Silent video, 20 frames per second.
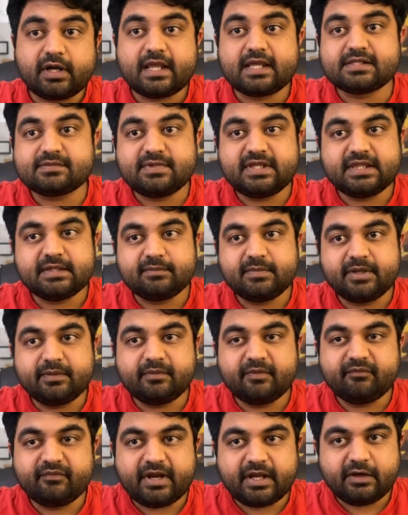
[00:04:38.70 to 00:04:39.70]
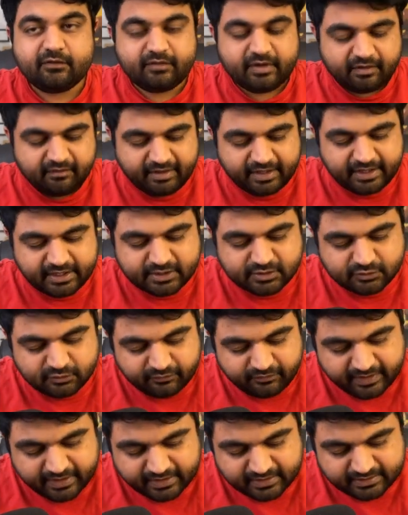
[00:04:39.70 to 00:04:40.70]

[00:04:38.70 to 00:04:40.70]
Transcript: has been the minimum value we have added so far?